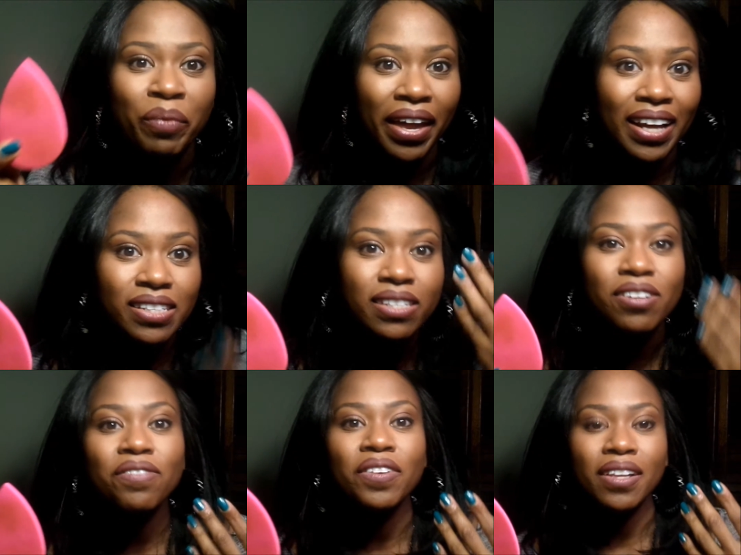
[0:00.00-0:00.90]
and I still
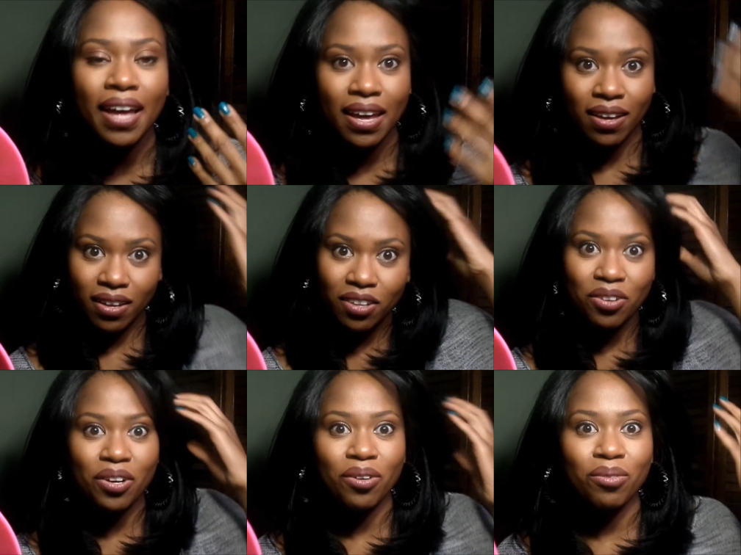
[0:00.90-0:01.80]
feel like, you
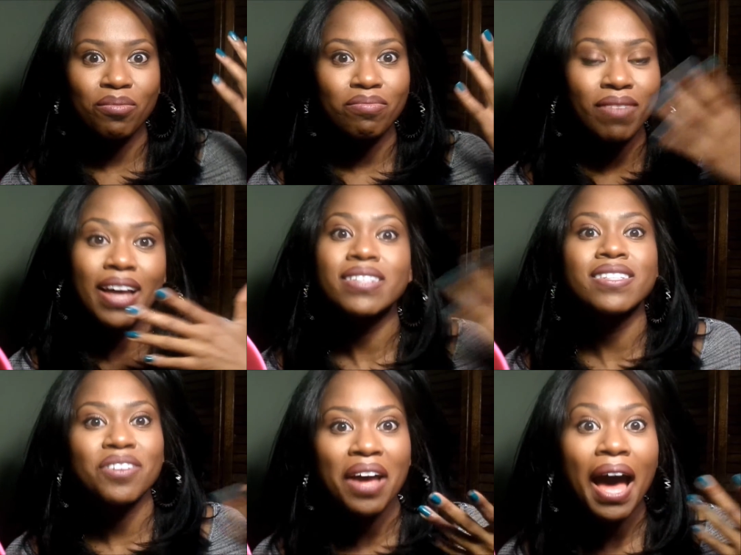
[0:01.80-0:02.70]
know, I
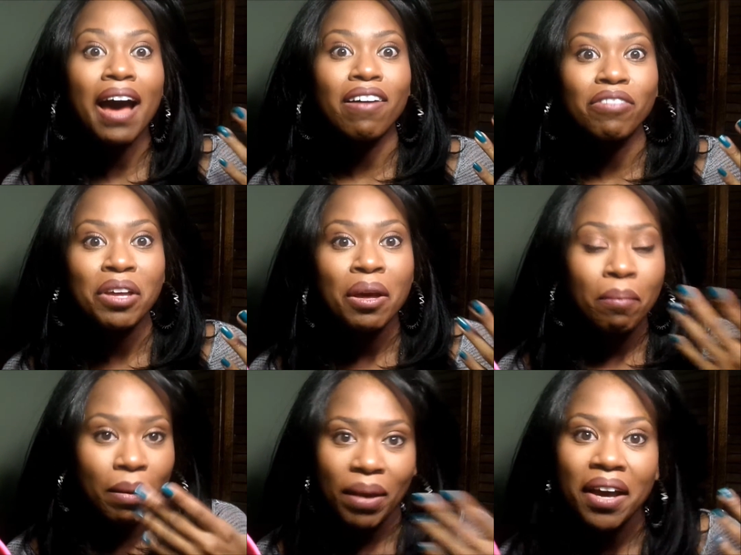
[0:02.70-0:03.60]
still have
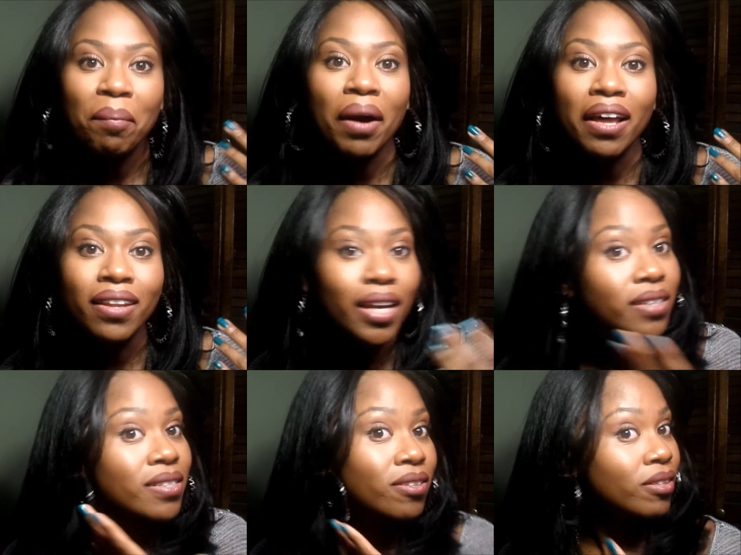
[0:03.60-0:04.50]
my makeup on. Like, it
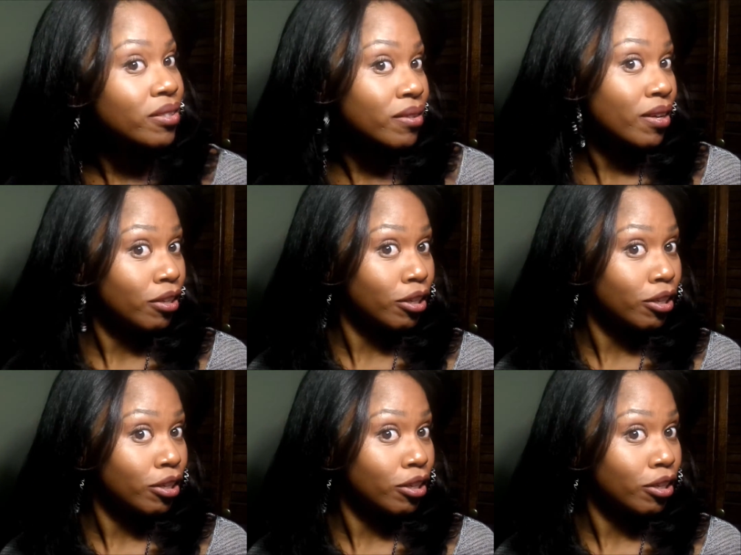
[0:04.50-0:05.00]
still looks good.